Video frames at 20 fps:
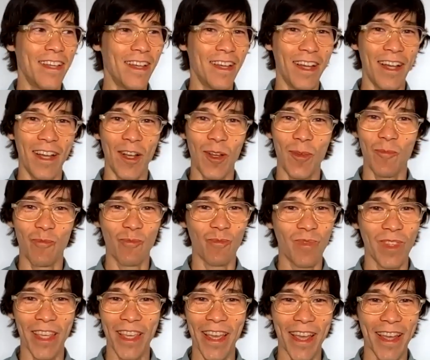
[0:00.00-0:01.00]
Yeah,
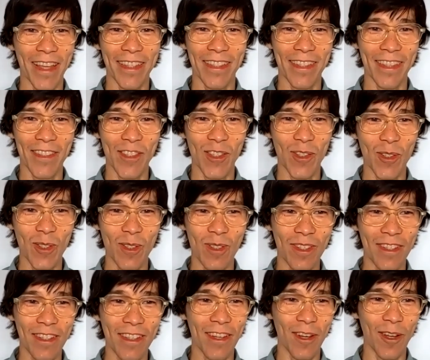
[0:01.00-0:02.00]
it just,
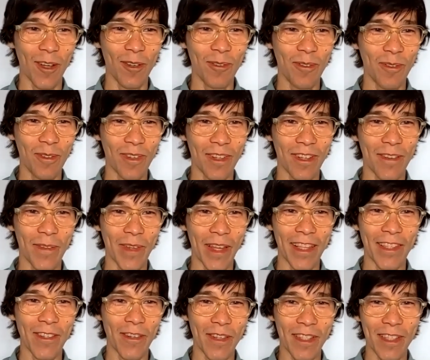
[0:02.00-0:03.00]
you know, I
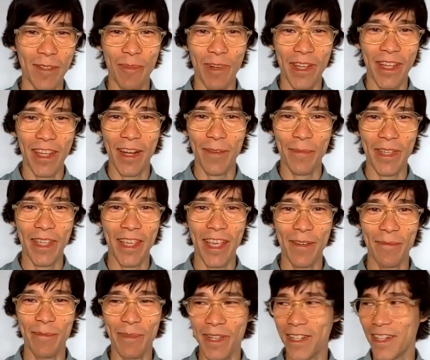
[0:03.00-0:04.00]
mean, I don't need to bring it up
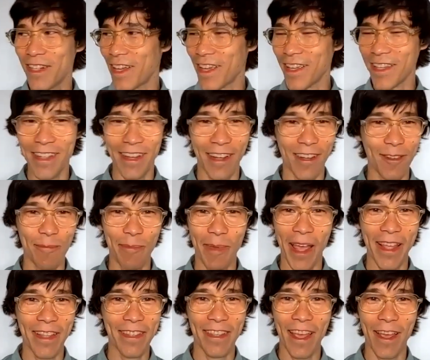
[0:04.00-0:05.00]
again, but, like, you know,
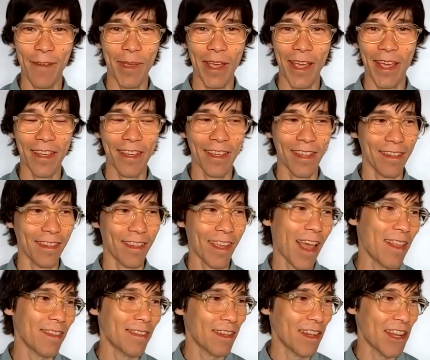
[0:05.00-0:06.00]
pandemic and
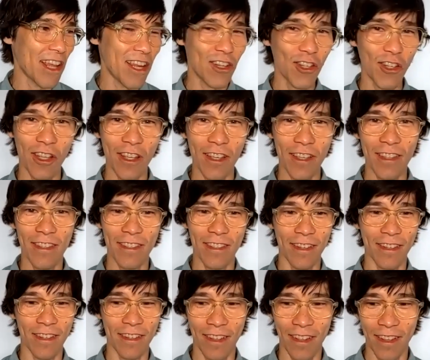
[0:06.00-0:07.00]

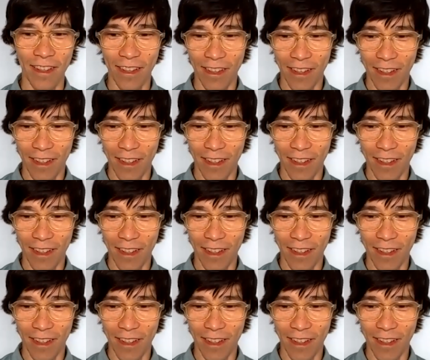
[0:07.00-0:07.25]
cancellations and right.